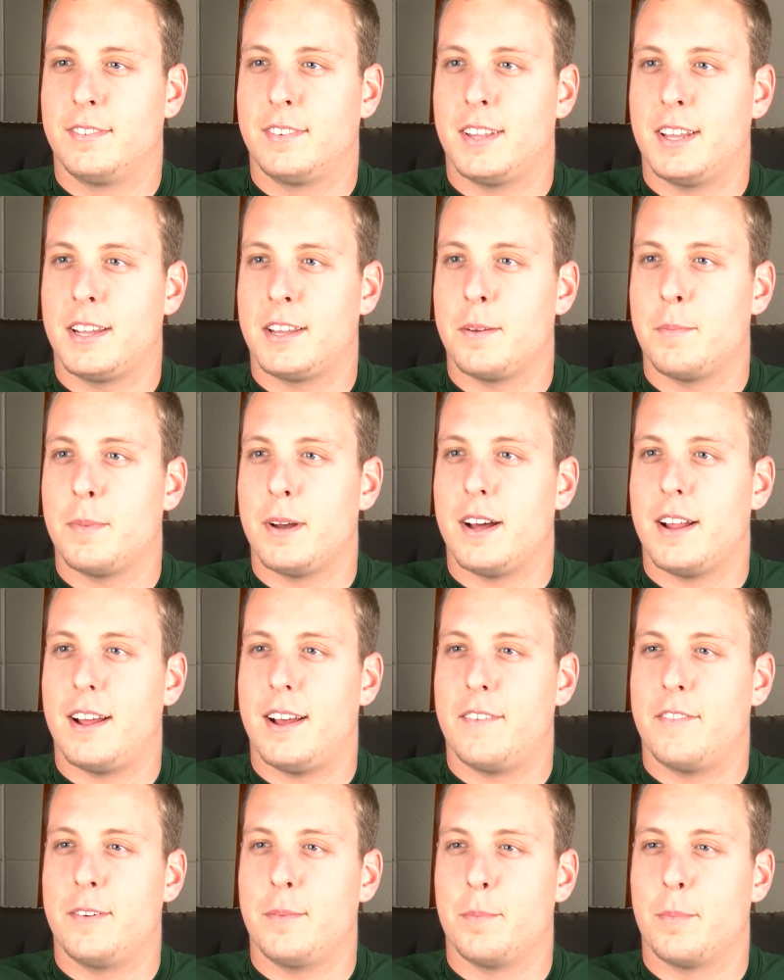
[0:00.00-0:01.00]
thinking about
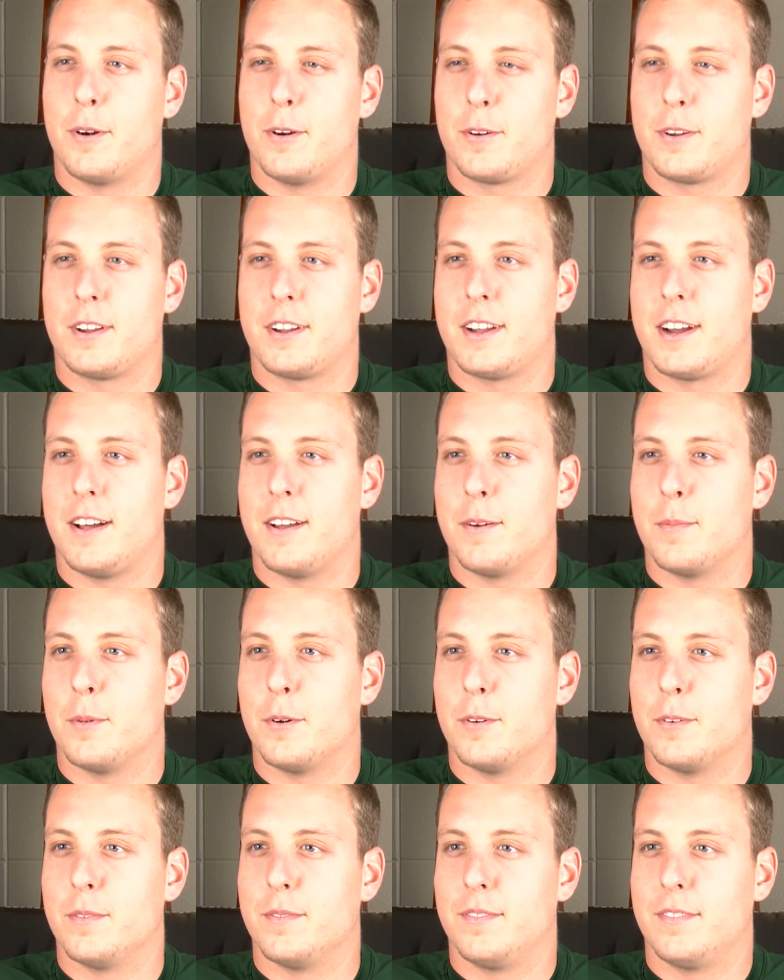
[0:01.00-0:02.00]
having a broken
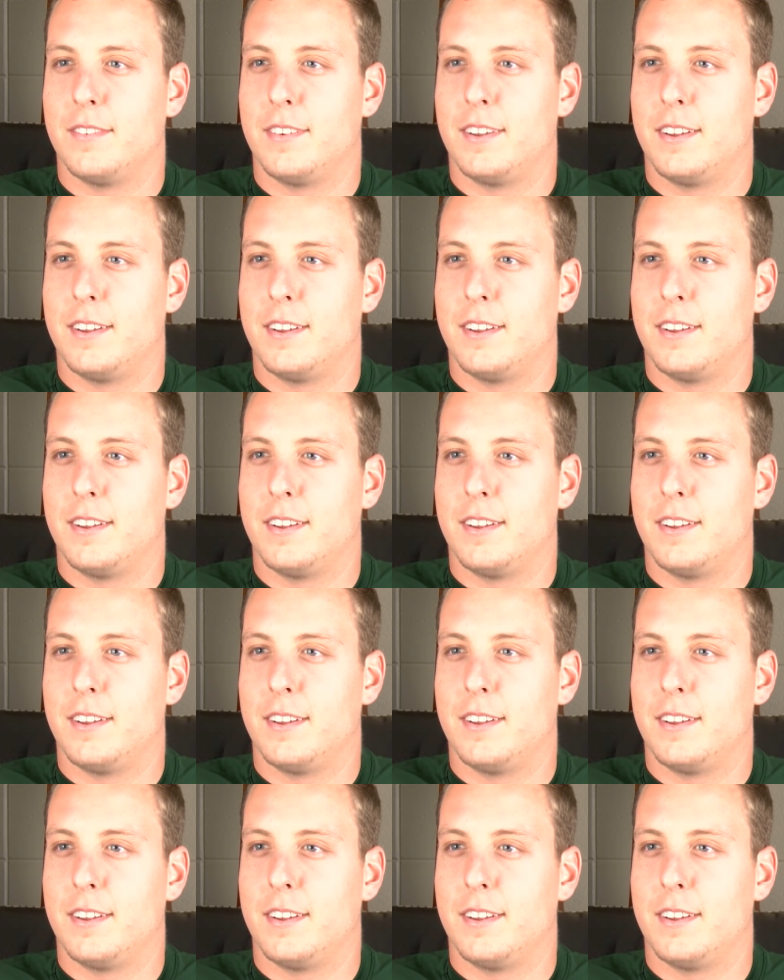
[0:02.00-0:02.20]
collarbone